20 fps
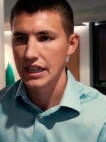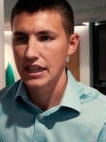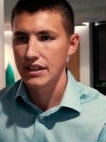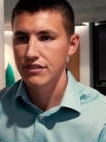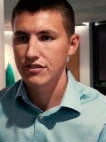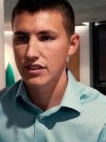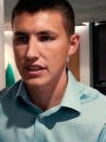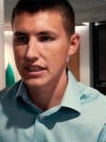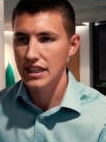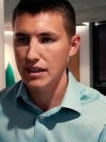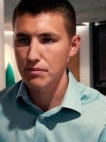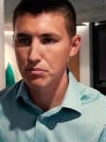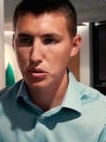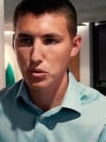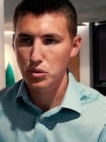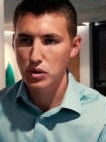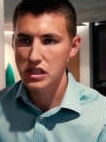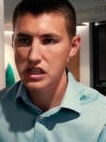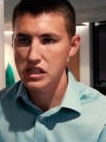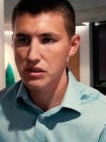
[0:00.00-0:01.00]
For example,
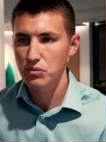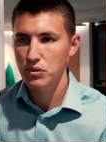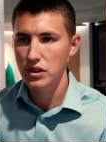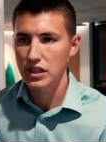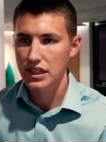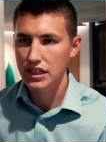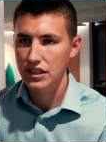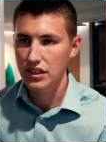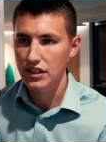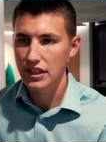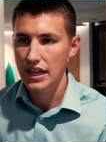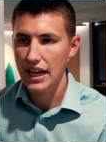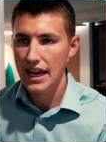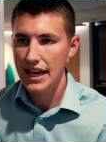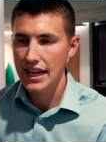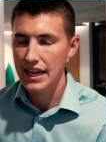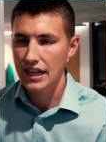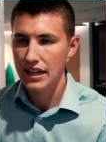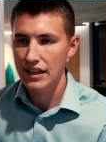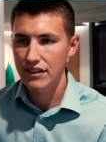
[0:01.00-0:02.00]
we're working on
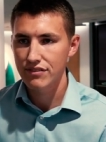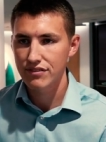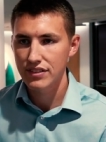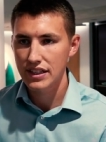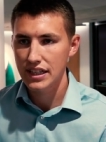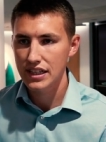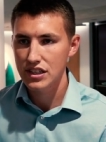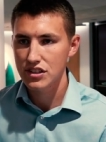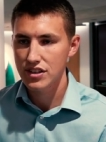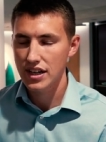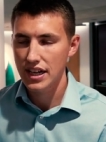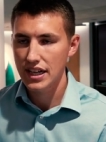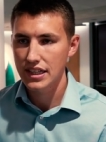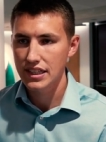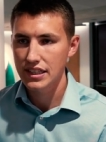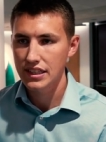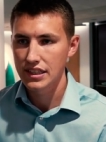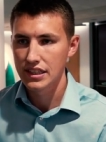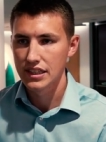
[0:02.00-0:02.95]
A R and V R training.